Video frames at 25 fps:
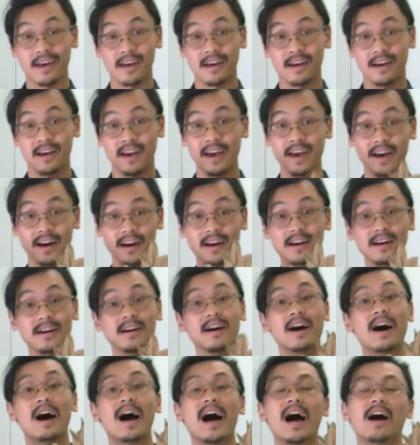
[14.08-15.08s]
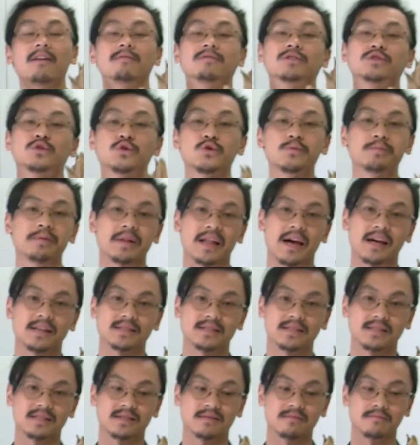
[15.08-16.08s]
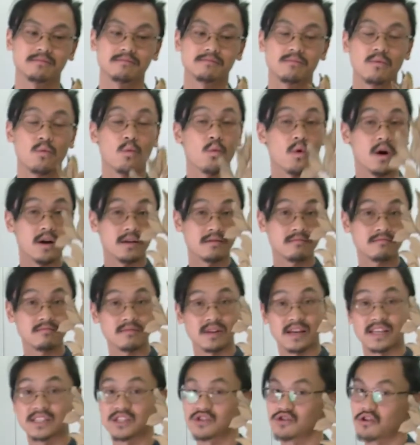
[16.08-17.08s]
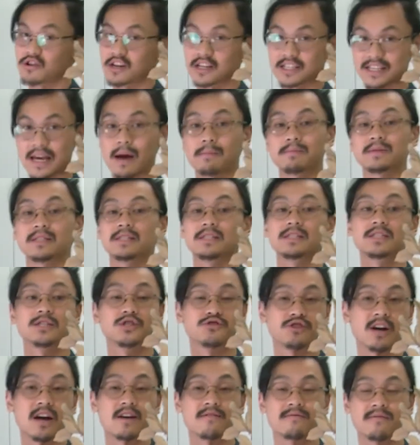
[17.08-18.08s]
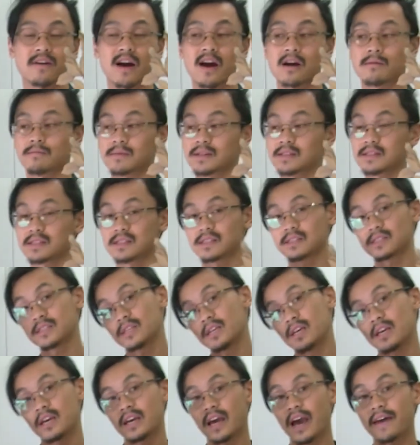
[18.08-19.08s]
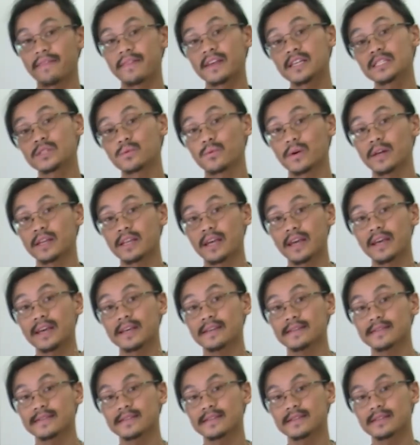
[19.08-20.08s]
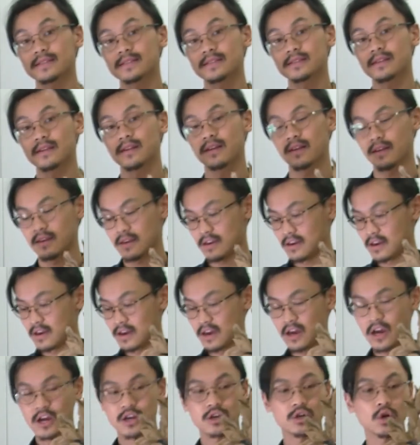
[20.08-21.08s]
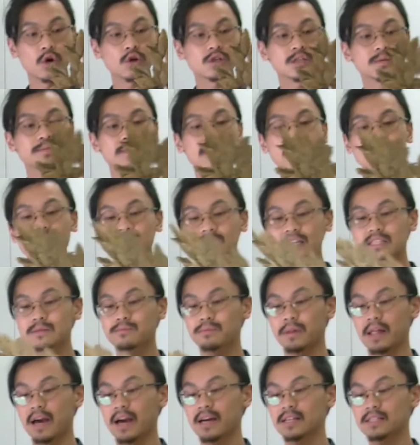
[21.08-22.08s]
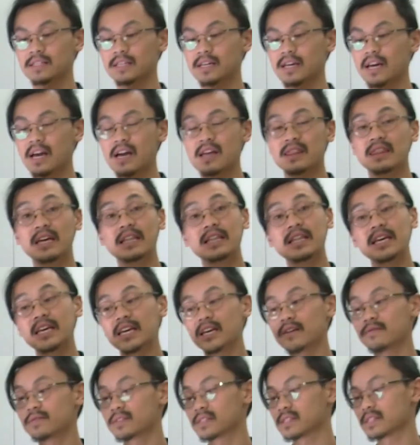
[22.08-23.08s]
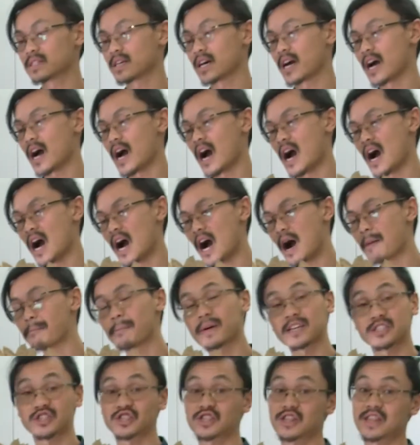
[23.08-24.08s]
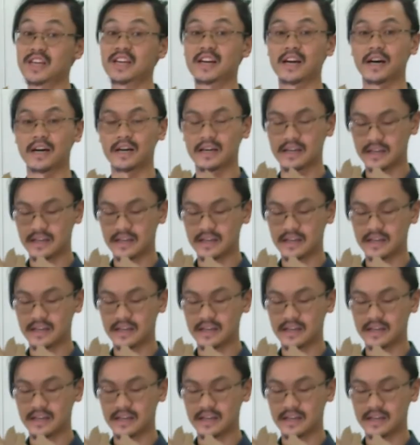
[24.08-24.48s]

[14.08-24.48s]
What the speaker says: Here, I have two plants. One is not adapted to dry environments, and this one is. Notably in this plant, the leaves are much thinner.